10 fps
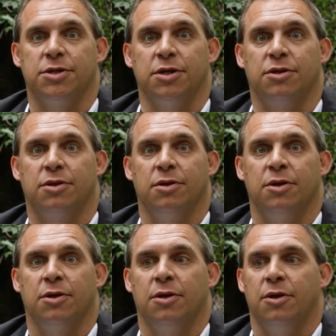just
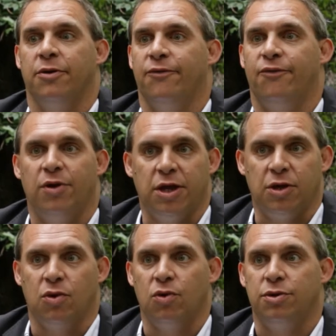free
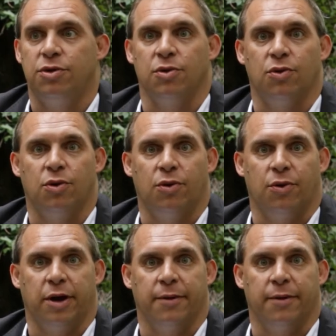goods or